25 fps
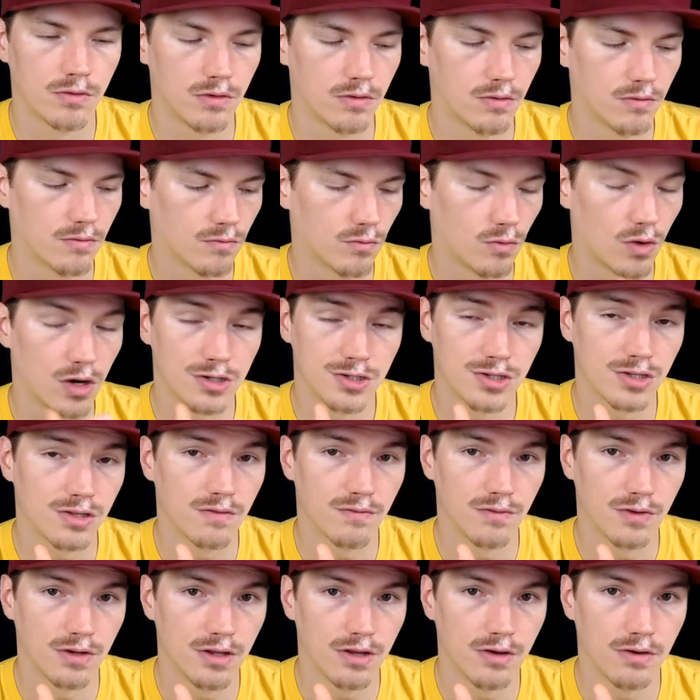watching the
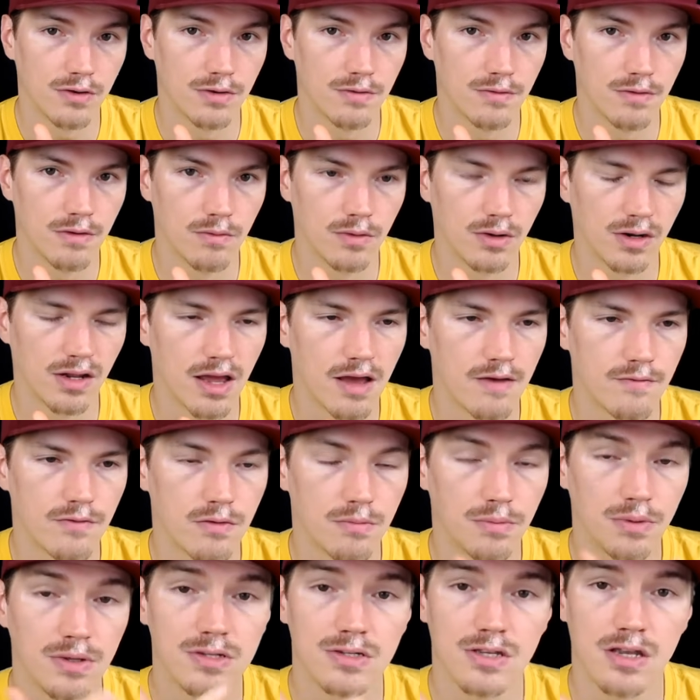video and what have you.
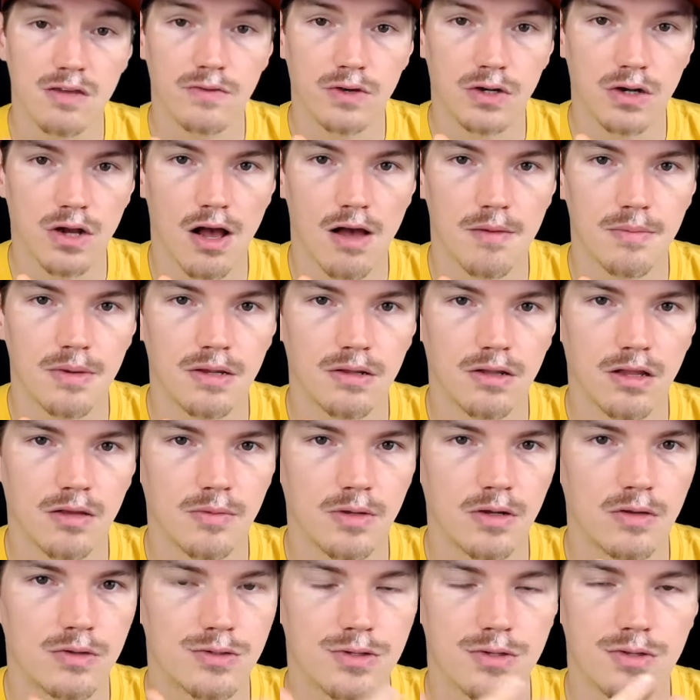Please leave a comment. Let me know
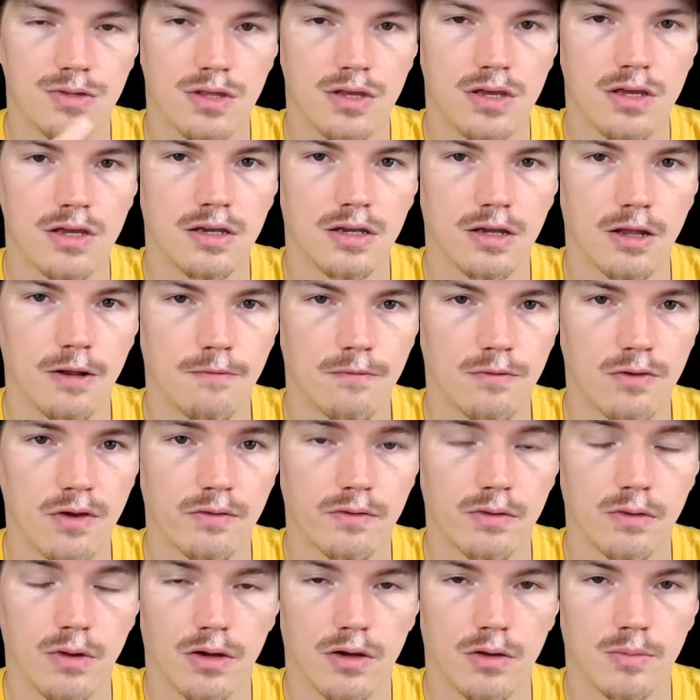what you think, and if you have any
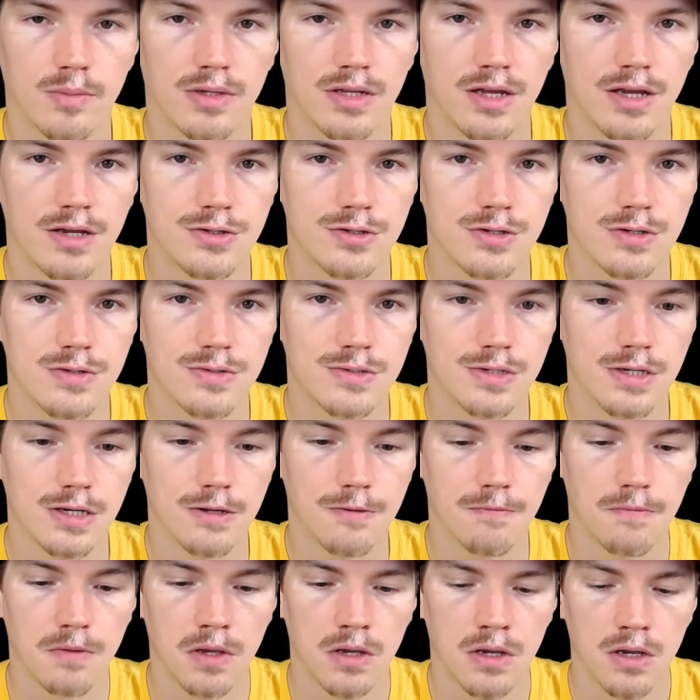recommendations, and
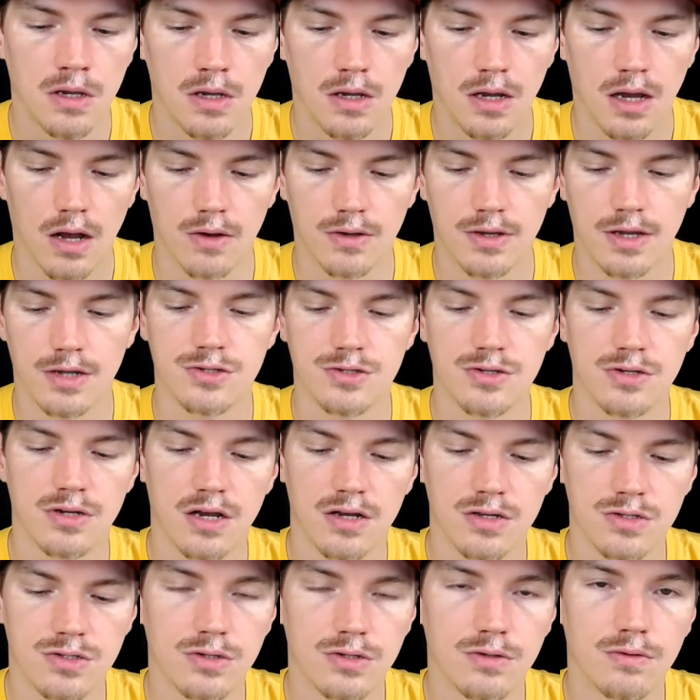I'll catch you guys
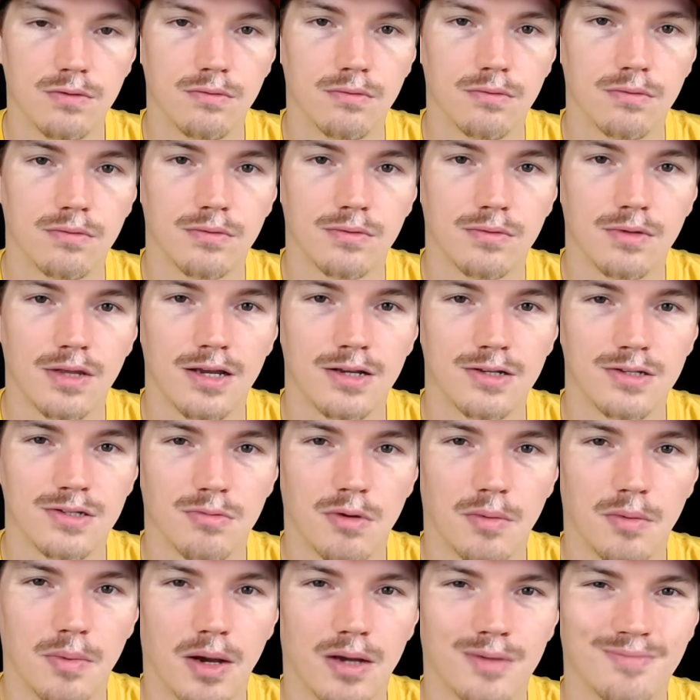soon. Thanks. Bye-bye.